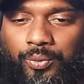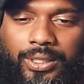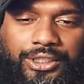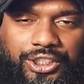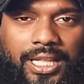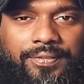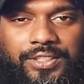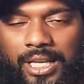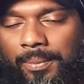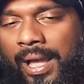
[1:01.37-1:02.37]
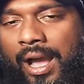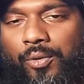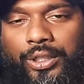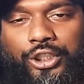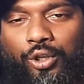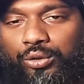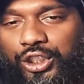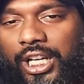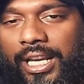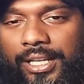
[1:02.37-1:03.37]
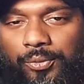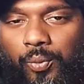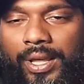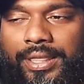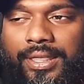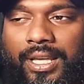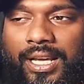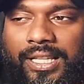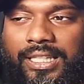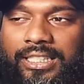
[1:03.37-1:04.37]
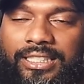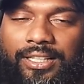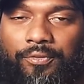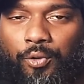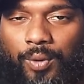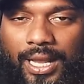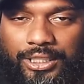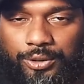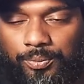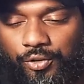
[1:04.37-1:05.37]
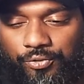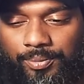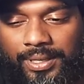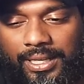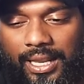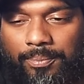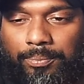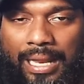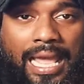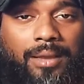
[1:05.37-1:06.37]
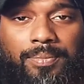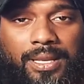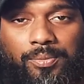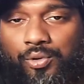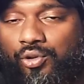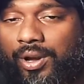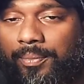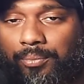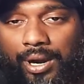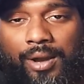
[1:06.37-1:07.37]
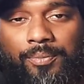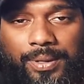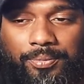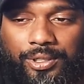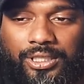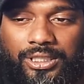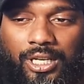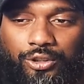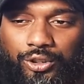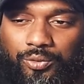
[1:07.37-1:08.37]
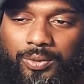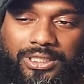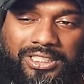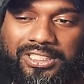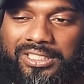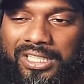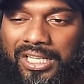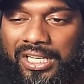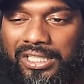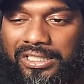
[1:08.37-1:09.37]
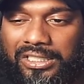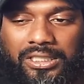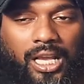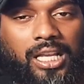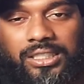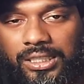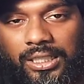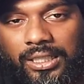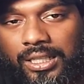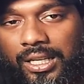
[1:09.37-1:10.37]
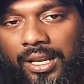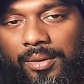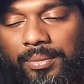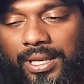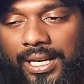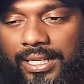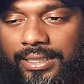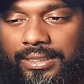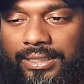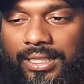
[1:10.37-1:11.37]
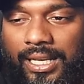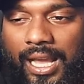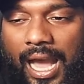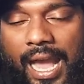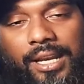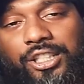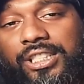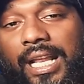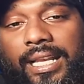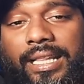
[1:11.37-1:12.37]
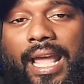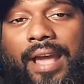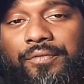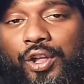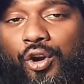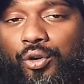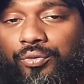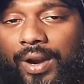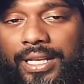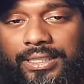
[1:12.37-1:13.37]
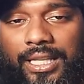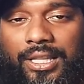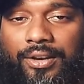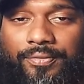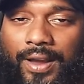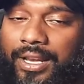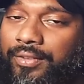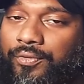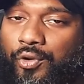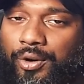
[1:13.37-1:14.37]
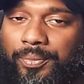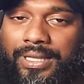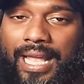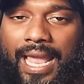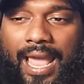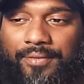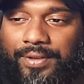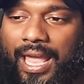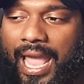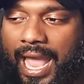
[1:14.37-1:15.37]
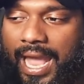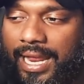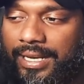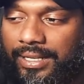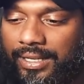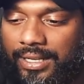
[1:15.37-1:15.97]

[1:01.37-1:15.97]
which they've somehow associated with the civil rights movement and black people and brown people in this country, which is disgusting because I understand that they have their own rights that they're fighting for, but they haven't had